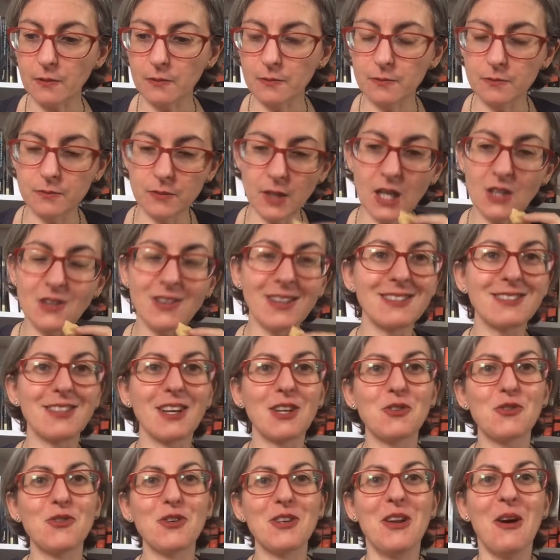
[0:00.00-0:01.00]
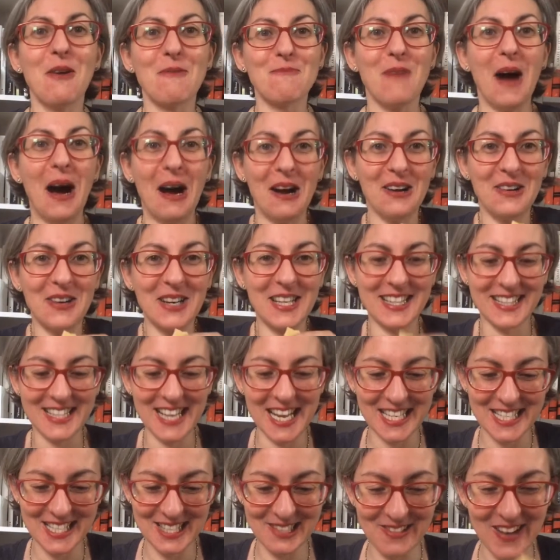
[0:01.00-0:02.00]
That's actually not bad with
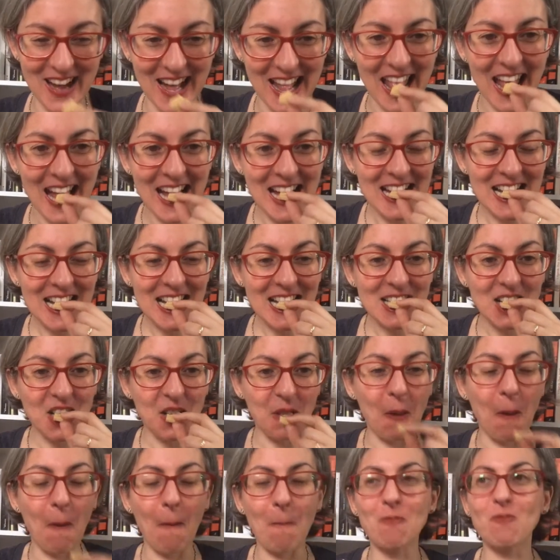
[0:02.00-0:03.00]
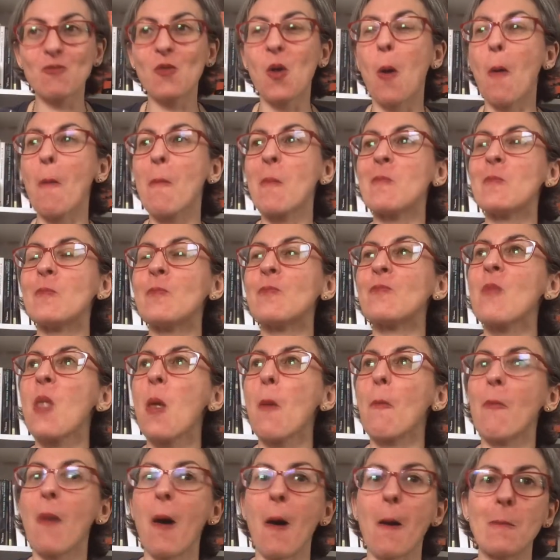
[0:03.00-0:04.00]
this one.
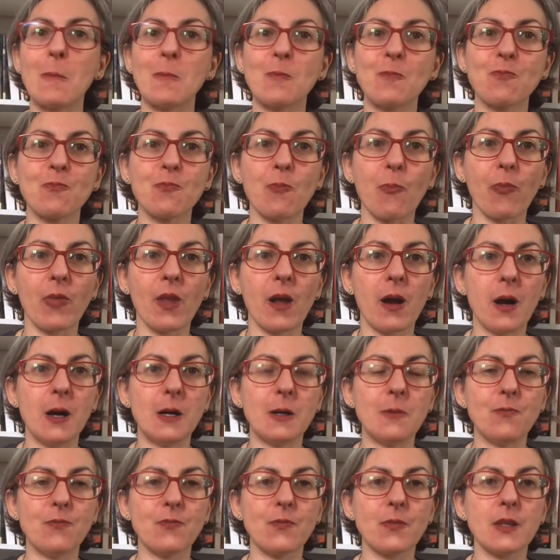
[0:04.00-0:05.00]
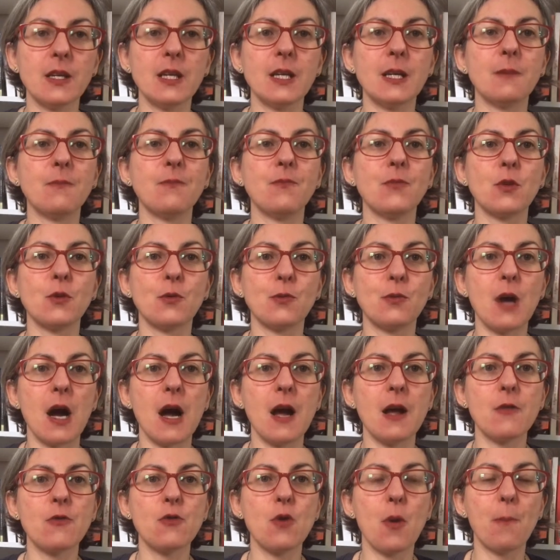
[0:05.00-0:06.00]
But yeah, the
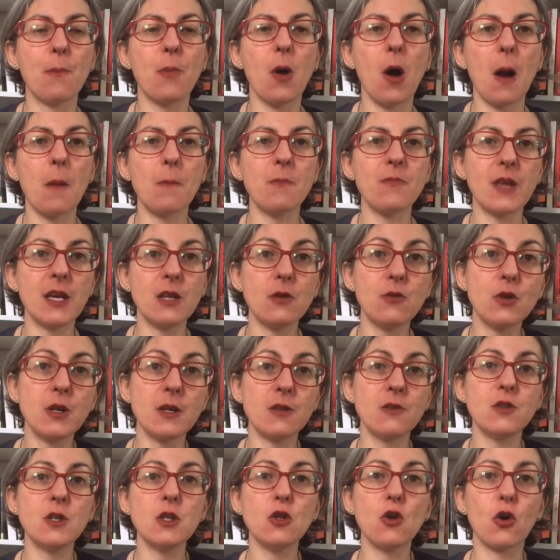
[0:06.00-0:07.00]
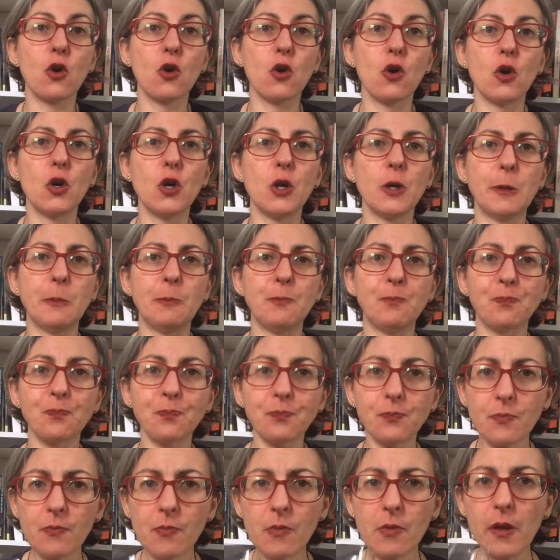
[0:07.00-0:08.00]
rind, the pulp, and you can see the color.
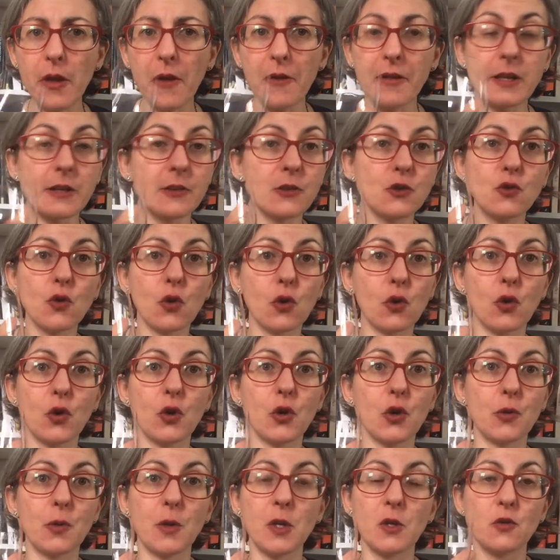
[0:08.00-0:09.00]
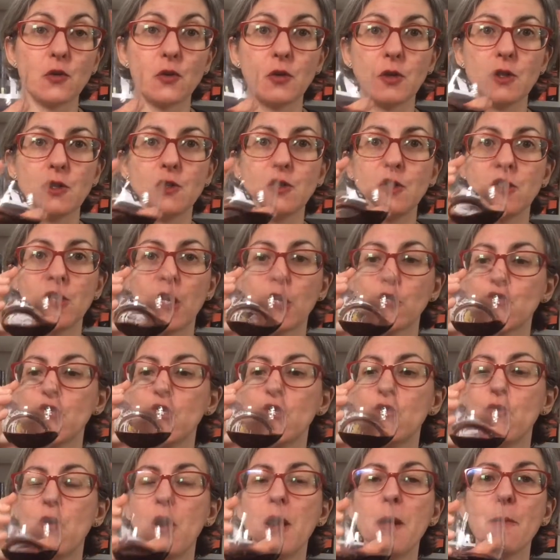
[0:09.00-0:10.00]
There's no coloring, so this is
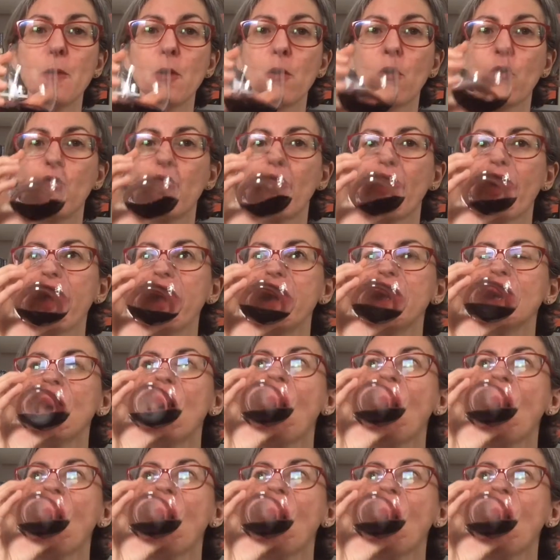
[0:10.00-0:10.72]
actually the lemon coloring.